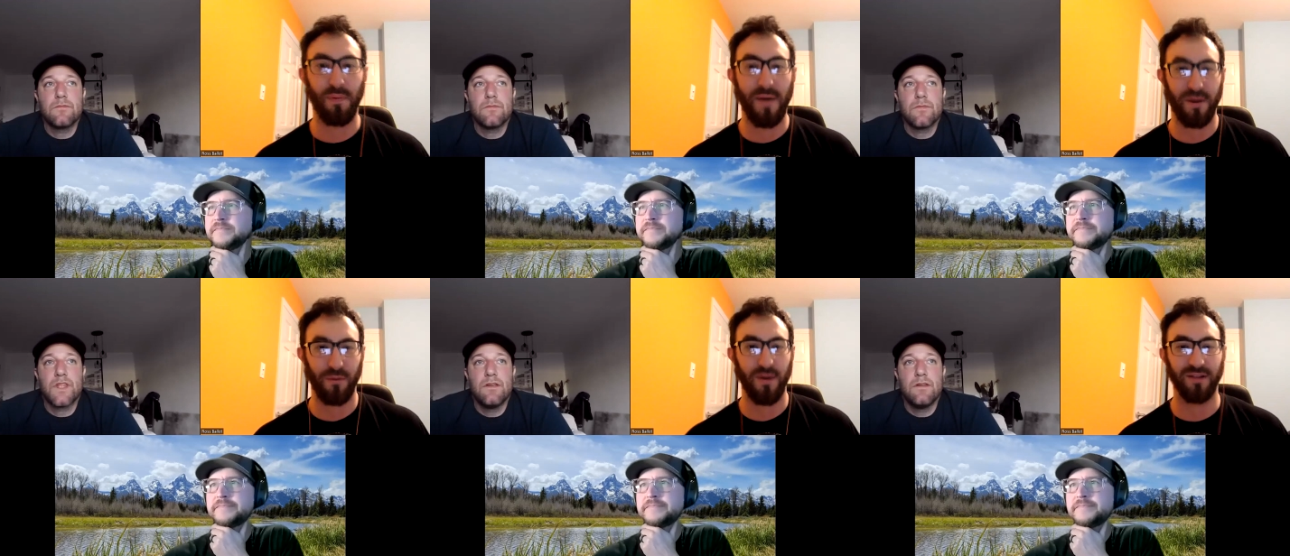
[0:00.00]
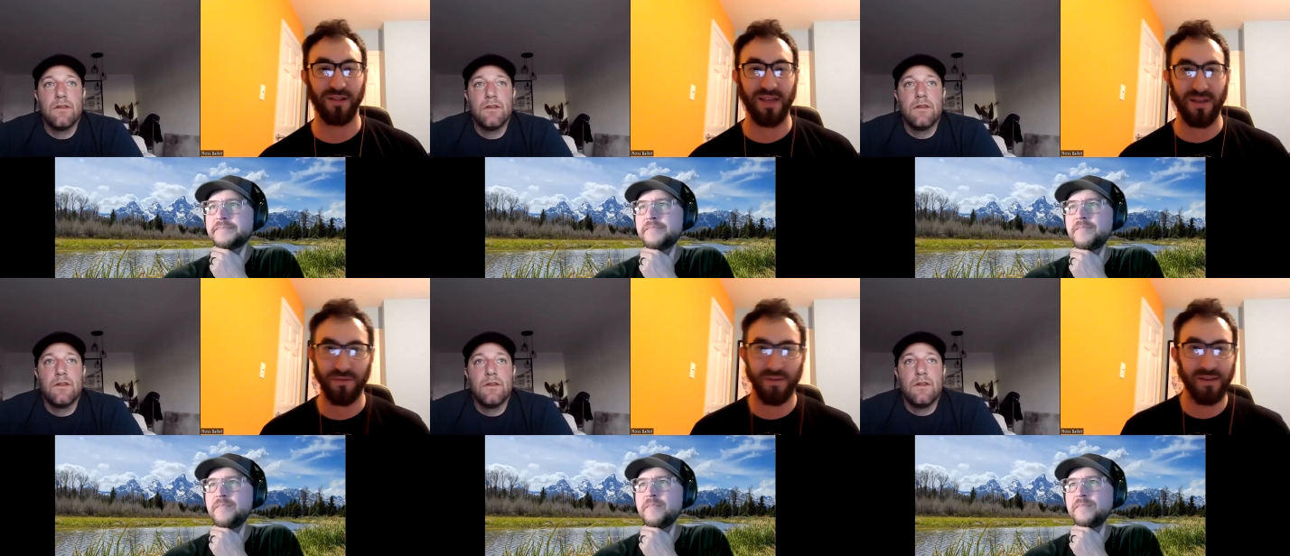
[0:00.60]
Speaker 1: better way to
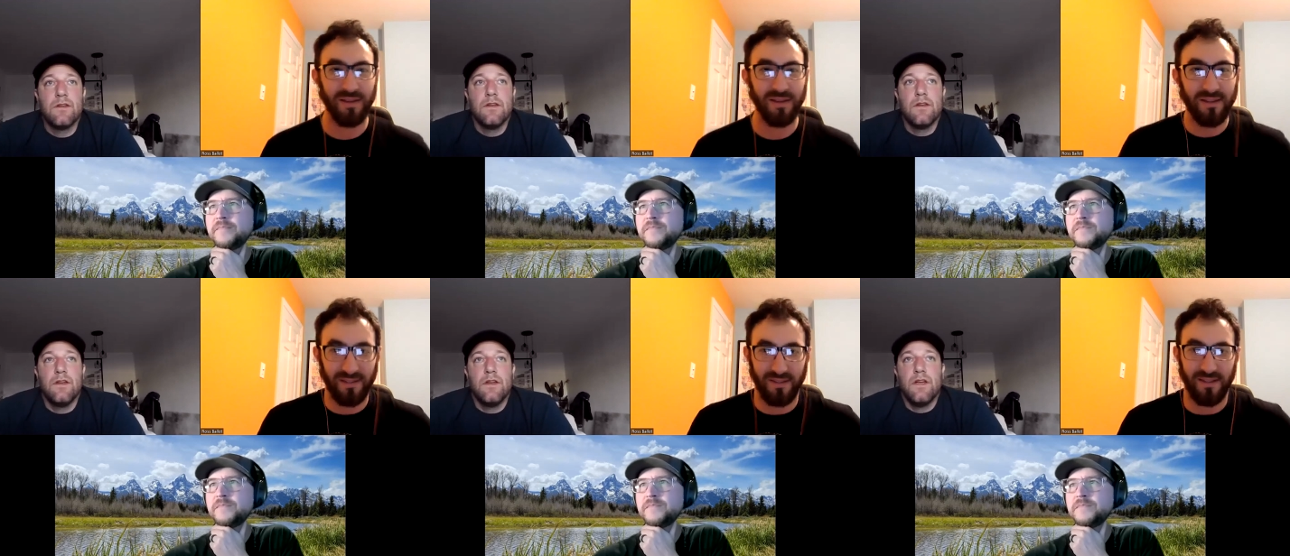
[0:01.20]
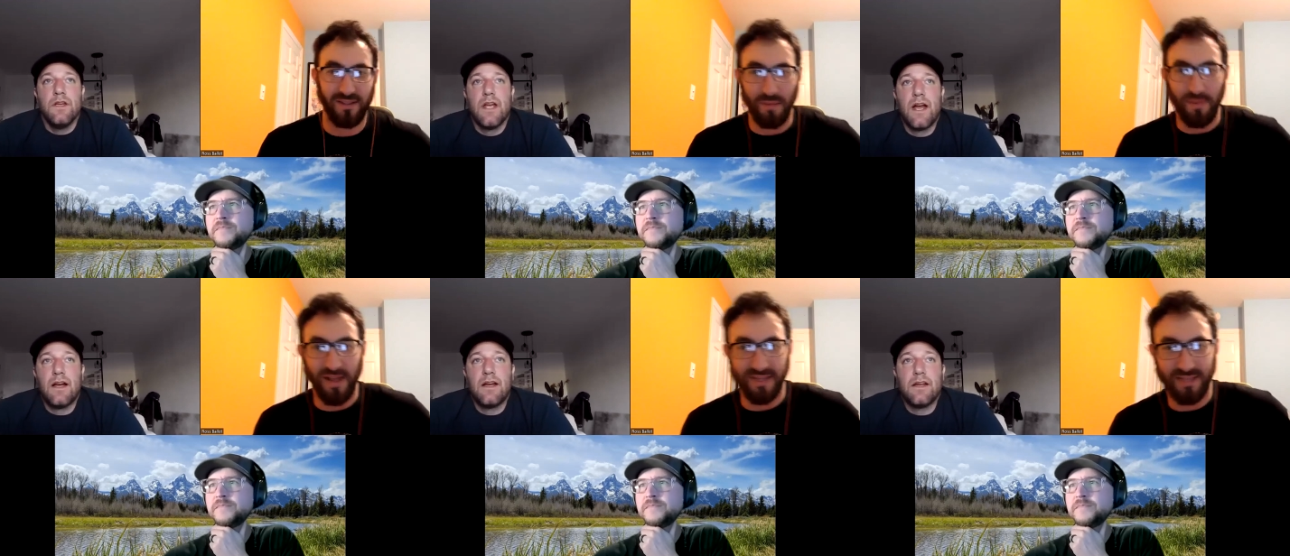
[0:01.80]
live you get
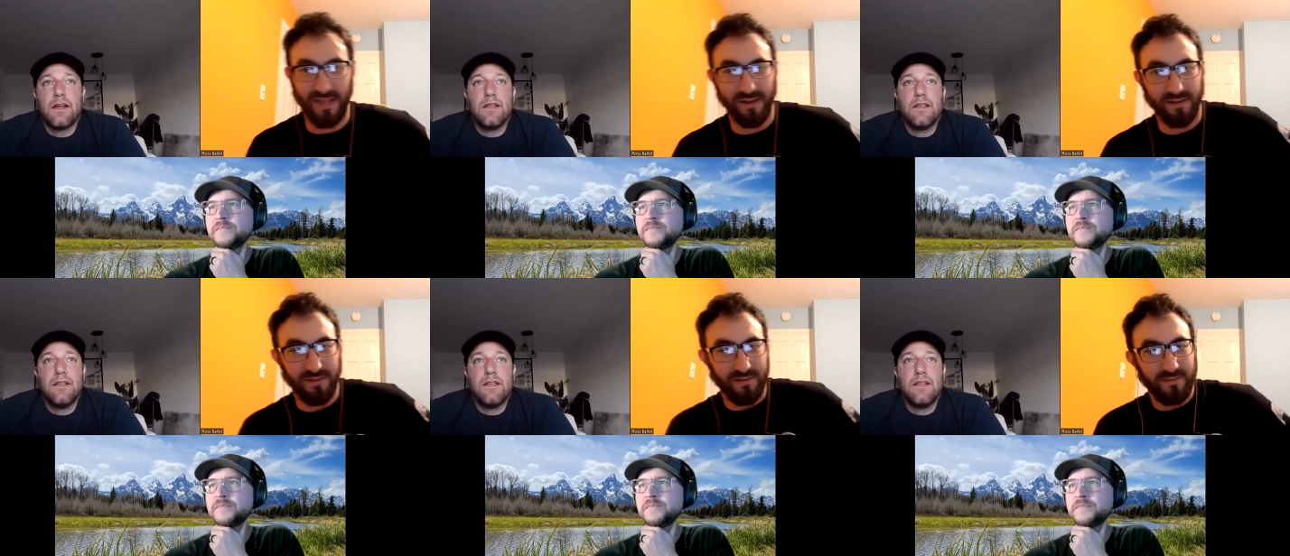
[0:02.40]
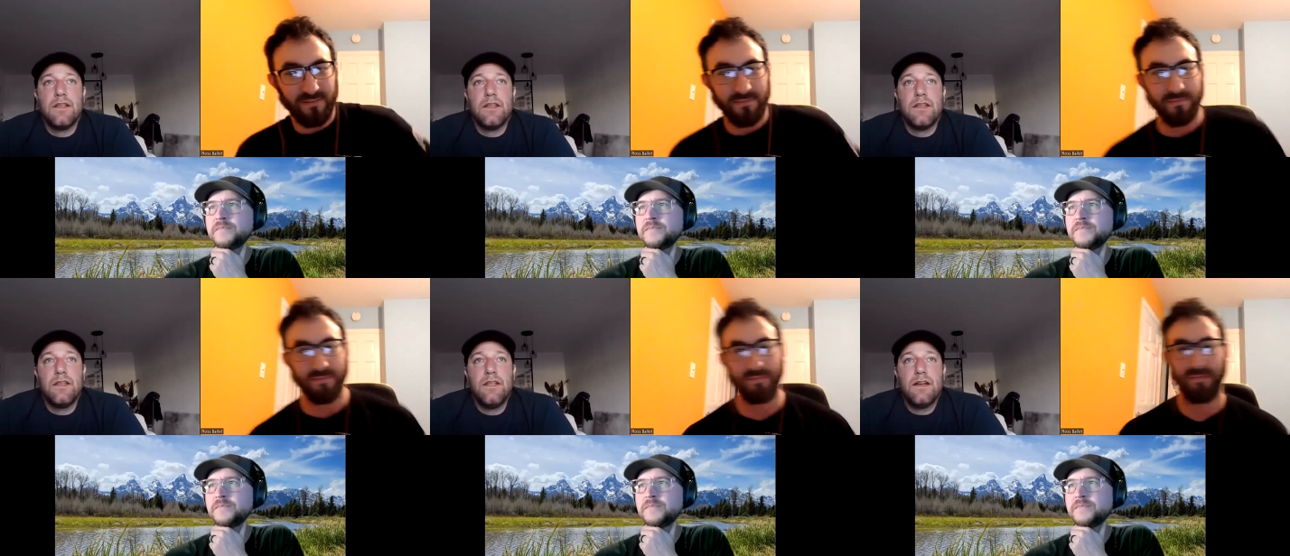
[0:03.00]
past that
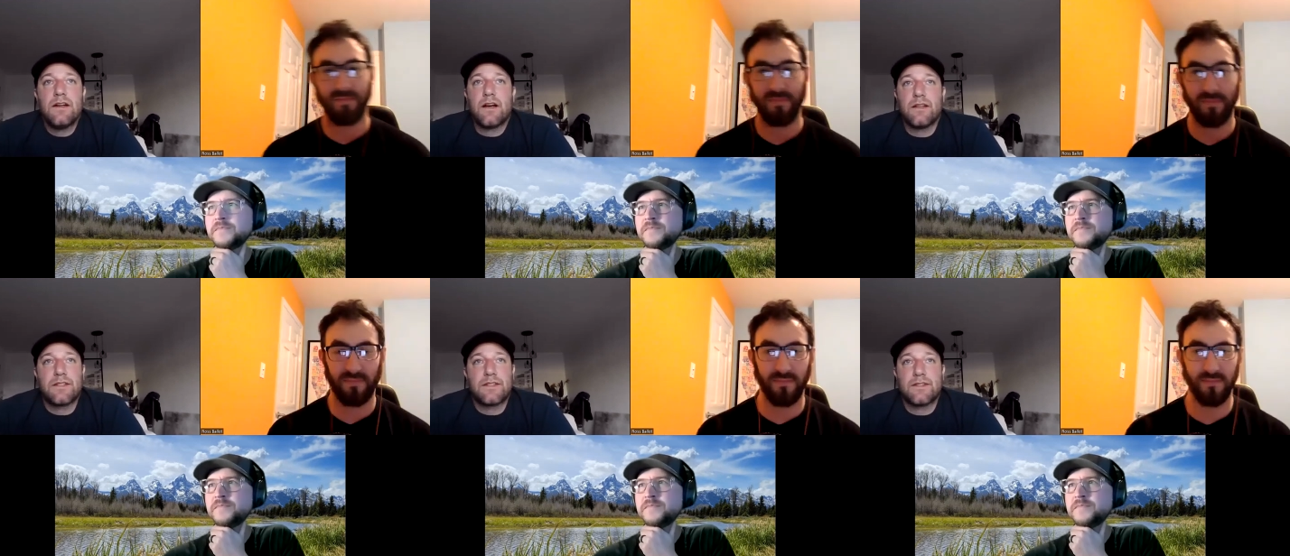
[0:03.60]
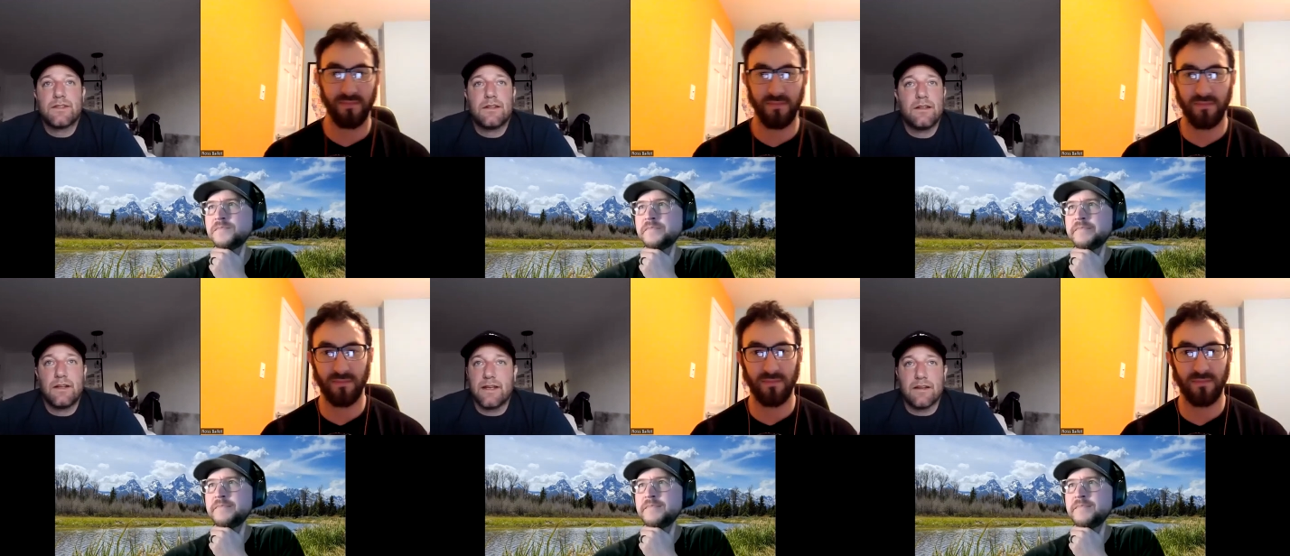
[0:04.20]
Speaker 2: yeah and it's
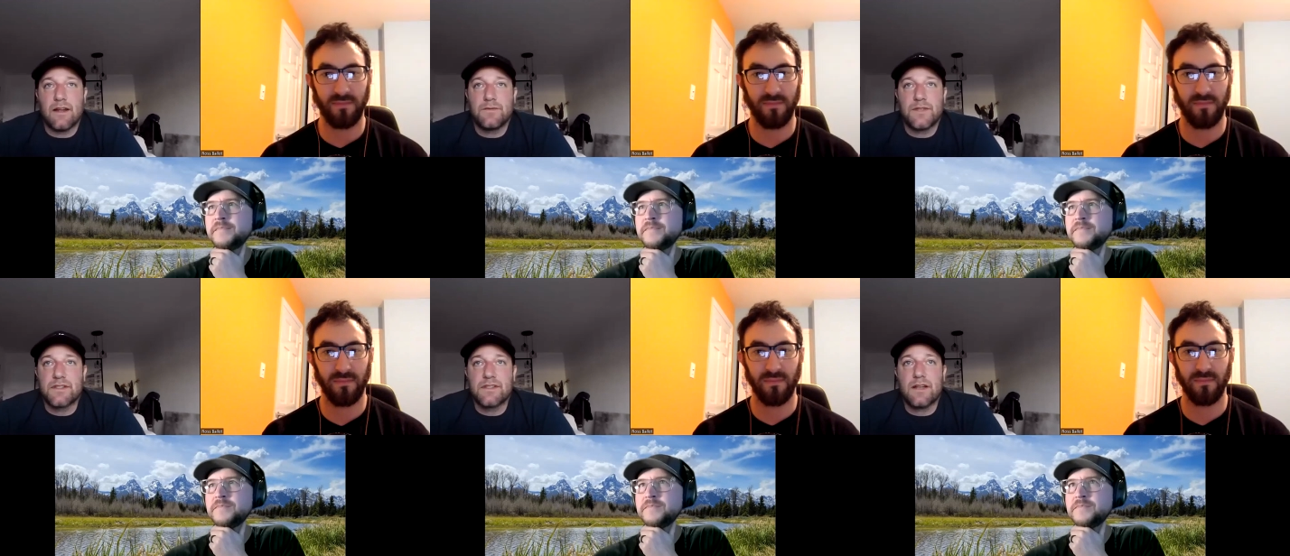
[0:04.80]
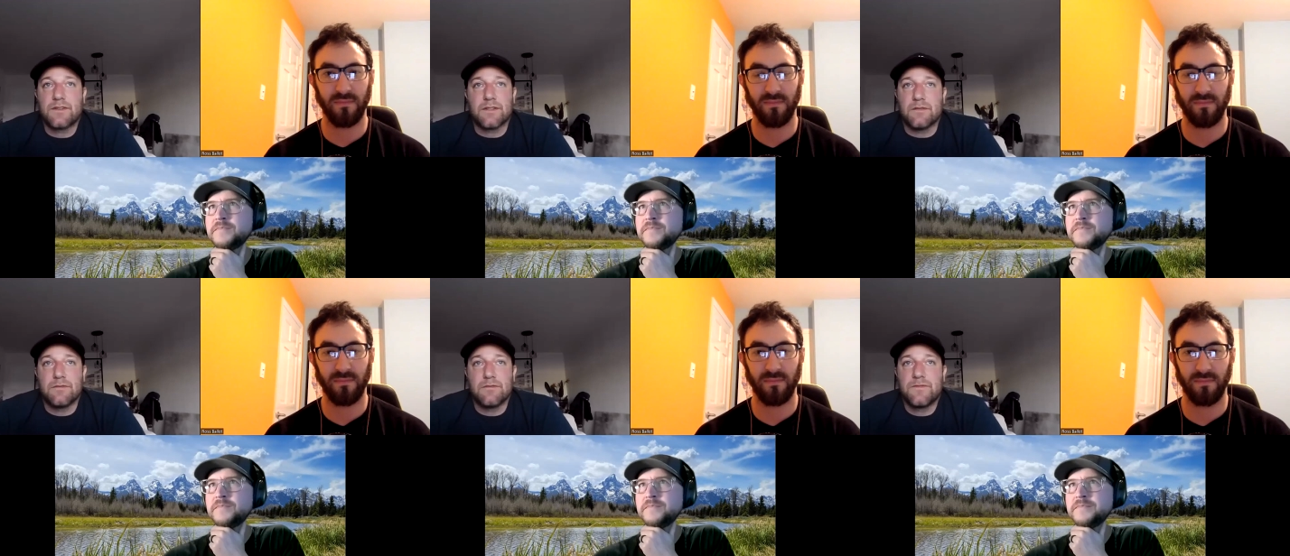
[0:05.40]
again this is not
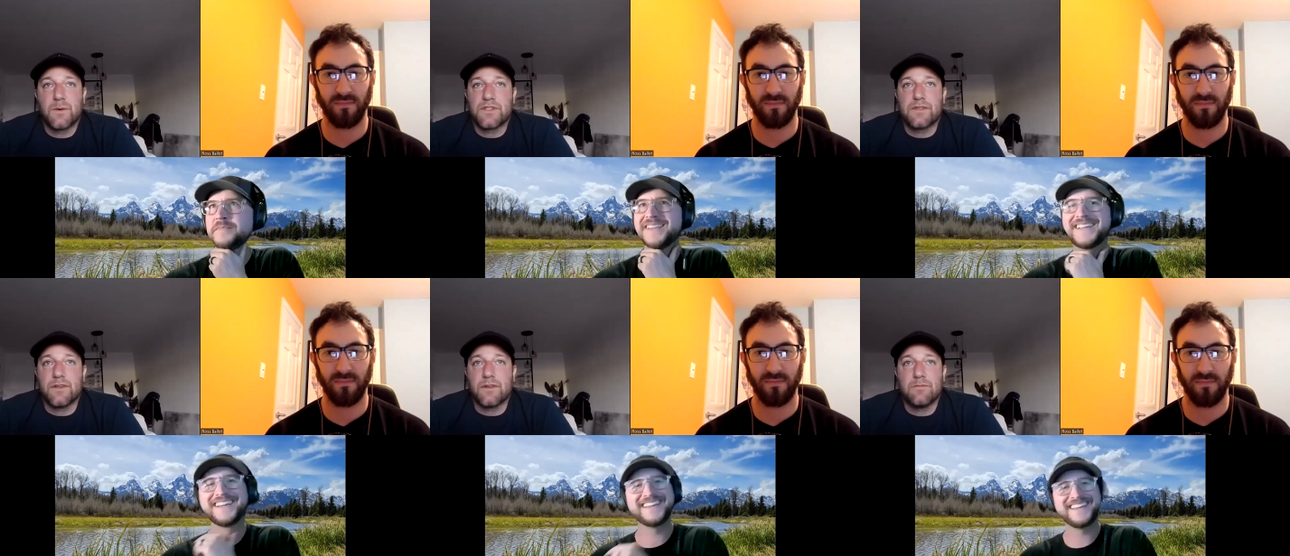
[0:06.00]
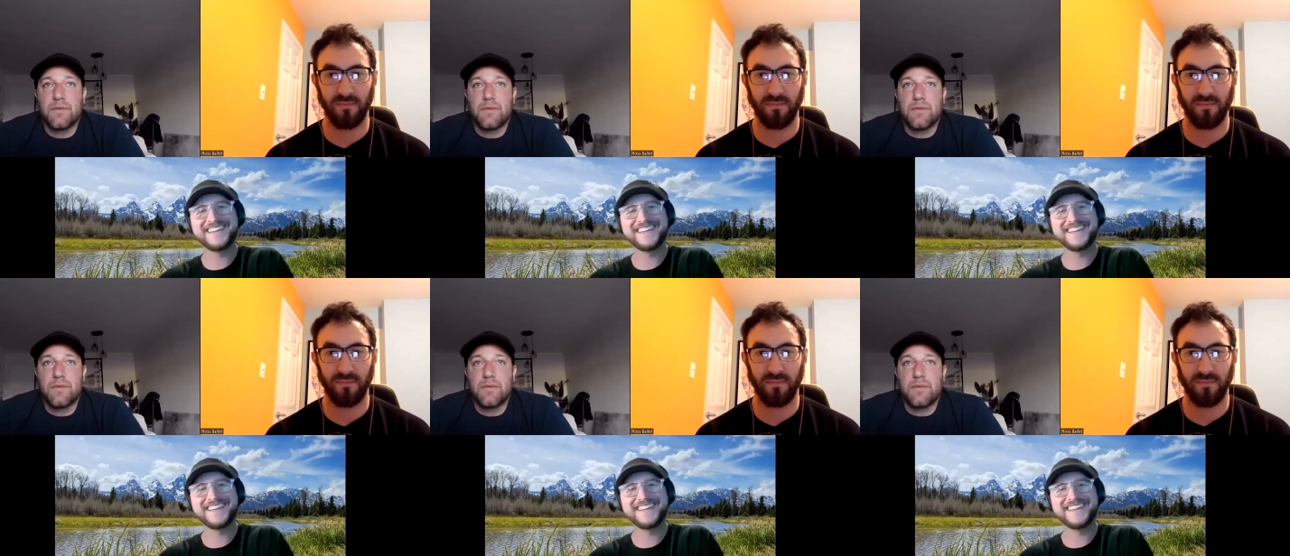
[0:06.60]
the focus of your